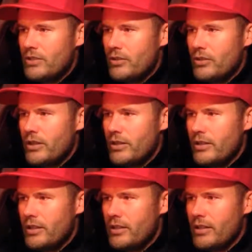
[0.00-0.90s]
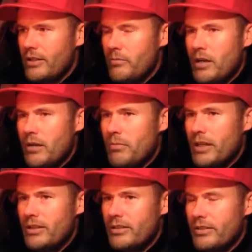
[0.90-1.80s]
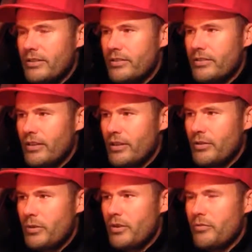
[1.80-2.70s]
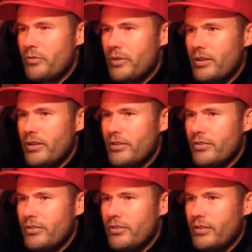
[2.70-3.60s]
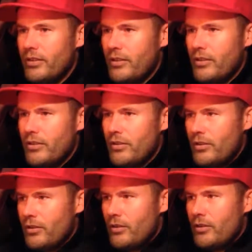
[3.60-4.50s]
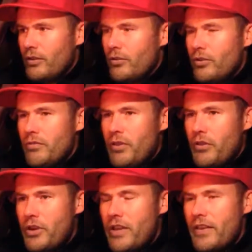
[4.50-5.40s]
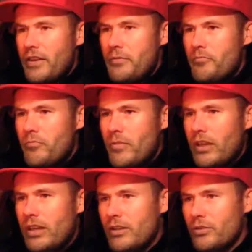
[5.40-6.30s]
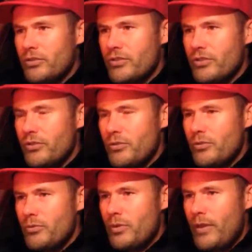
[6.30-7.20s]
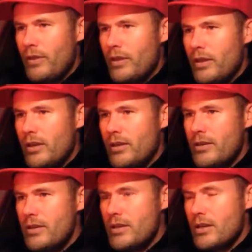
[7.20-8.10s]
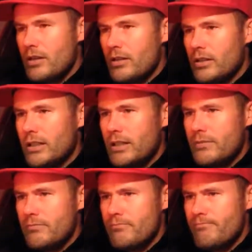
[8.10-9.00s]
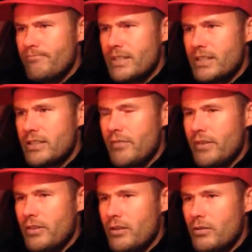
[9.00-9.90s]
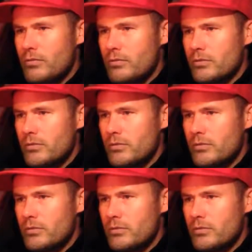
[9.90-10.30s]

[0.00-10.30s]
knock in the par putt. So I went off with a nice 3 for 3 there, and onto the 7th hole.